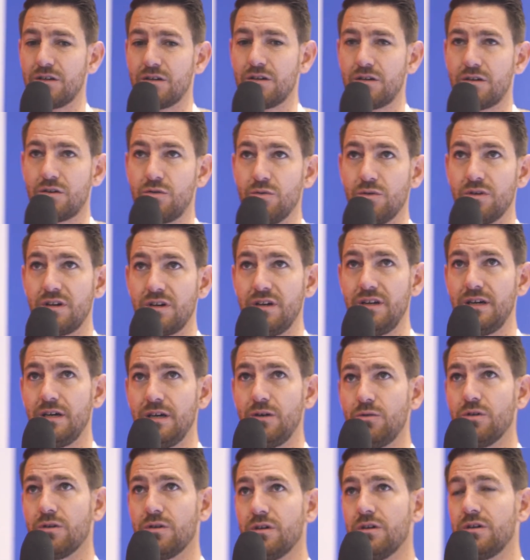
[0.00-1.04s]
Currently,
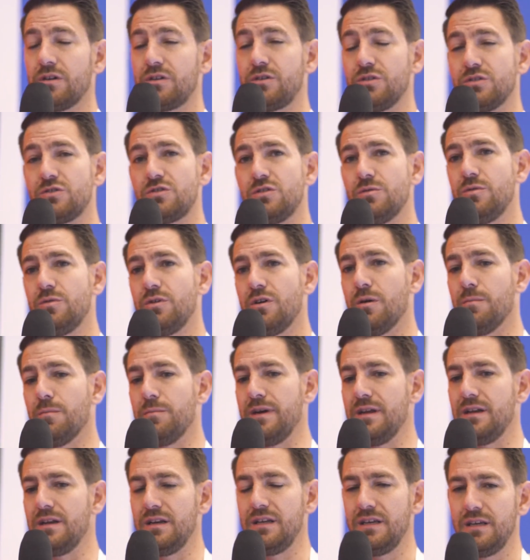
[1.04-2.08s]
our customers are
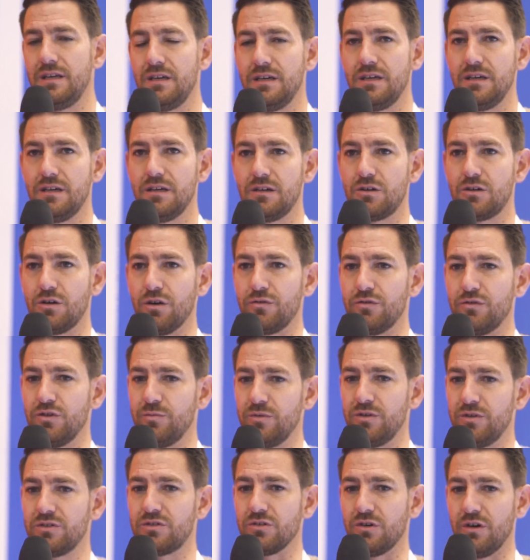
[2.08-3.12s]
mainly
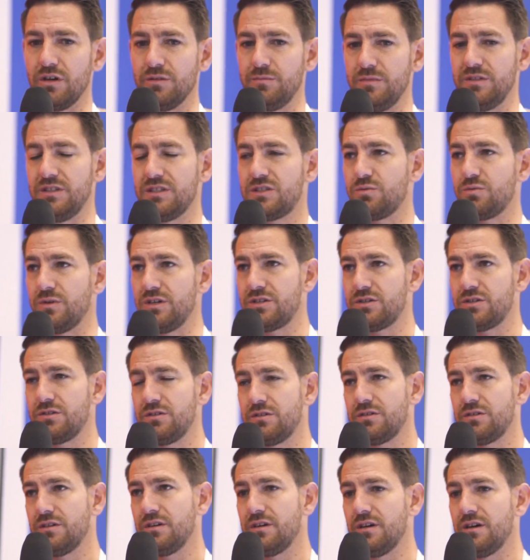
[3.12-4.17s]
government or
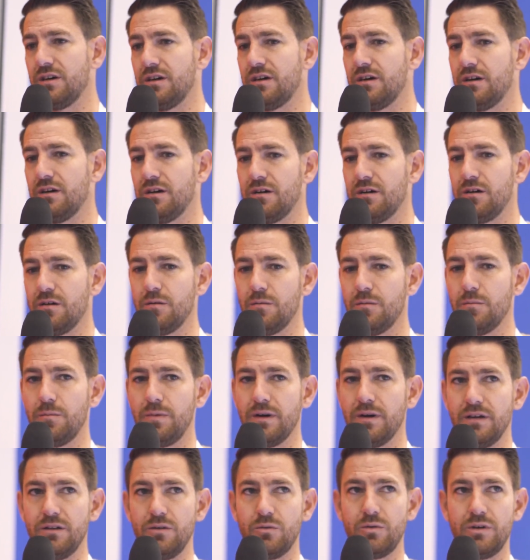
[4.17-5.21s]
administration.
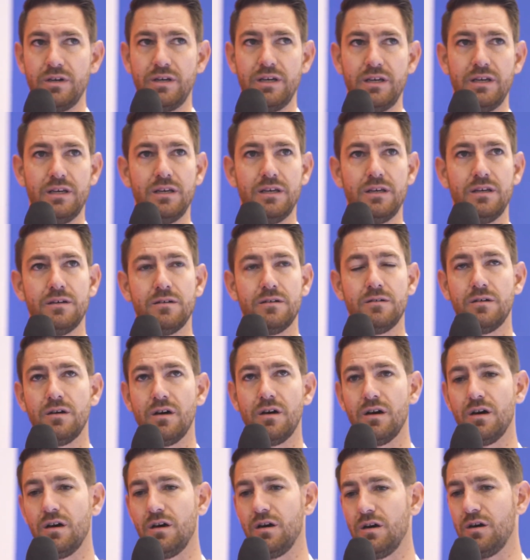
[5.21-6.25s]
By the way,
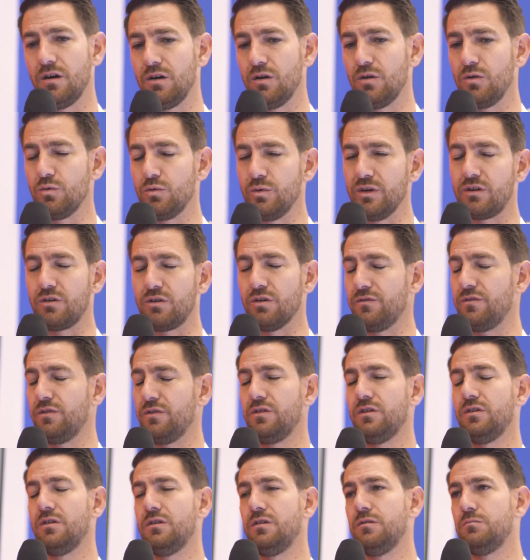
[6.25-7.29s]
we
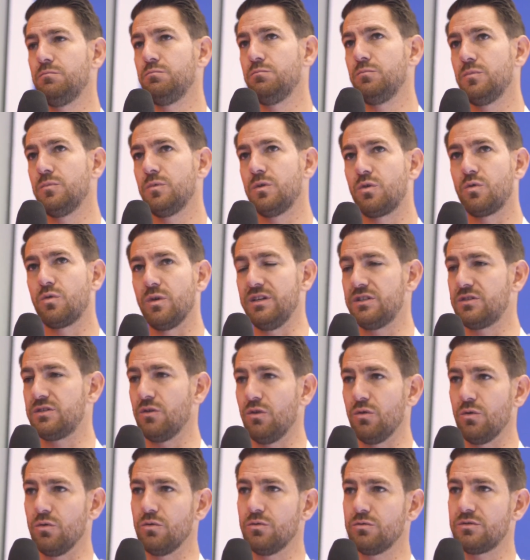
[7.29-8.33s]
cover quite
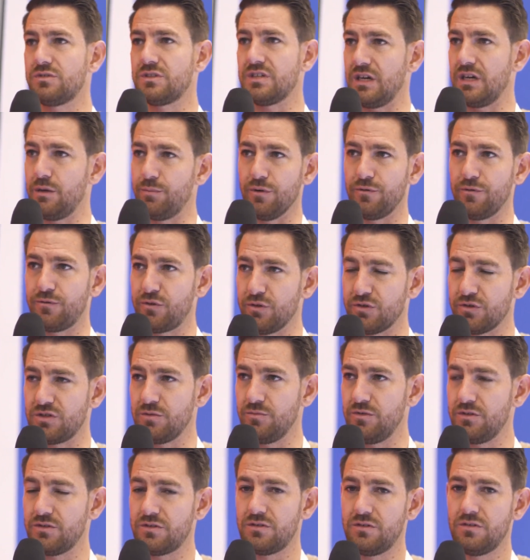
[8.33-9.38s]
all type of
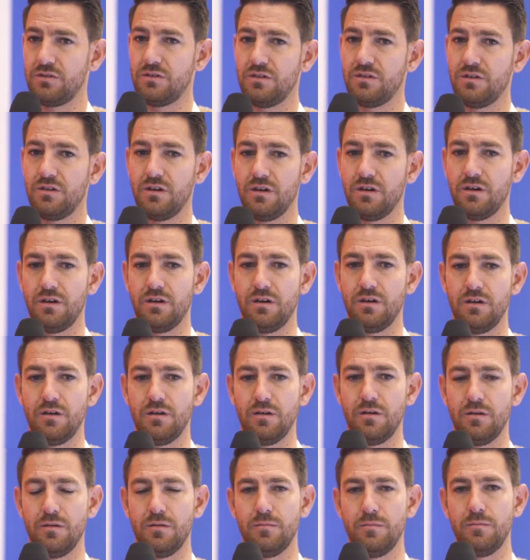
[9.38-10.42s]
customers.
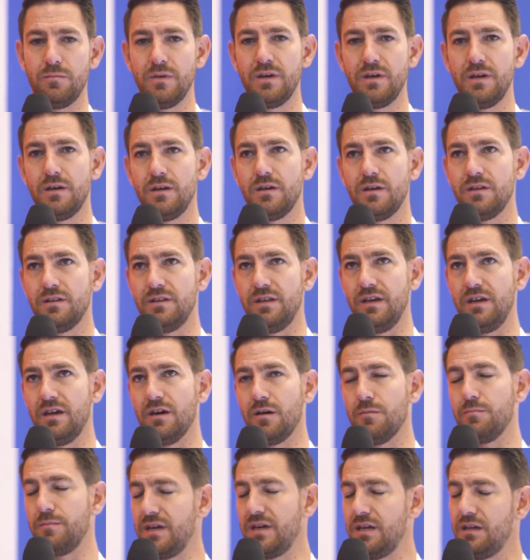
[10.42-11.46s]
Uh, they
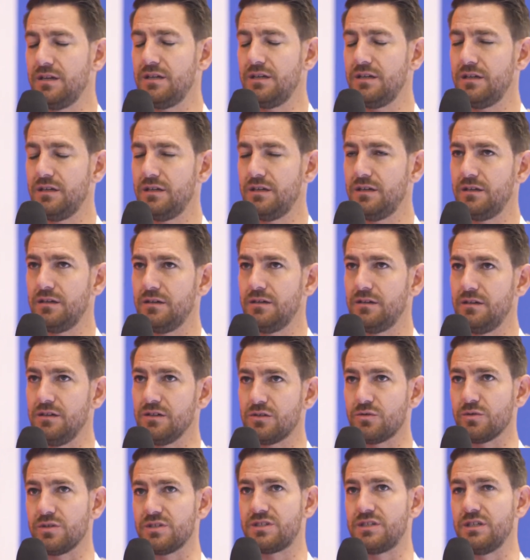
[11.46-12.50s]
are mainly
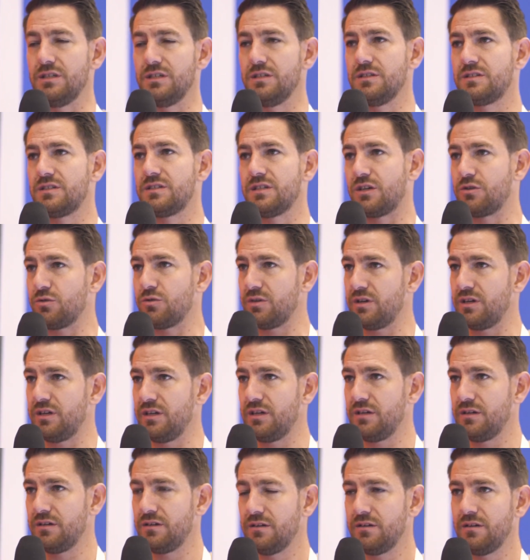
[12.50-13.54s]
interested in
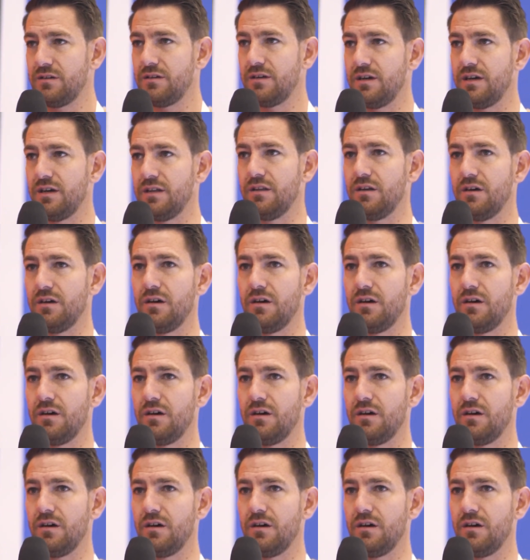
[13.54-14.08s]
security and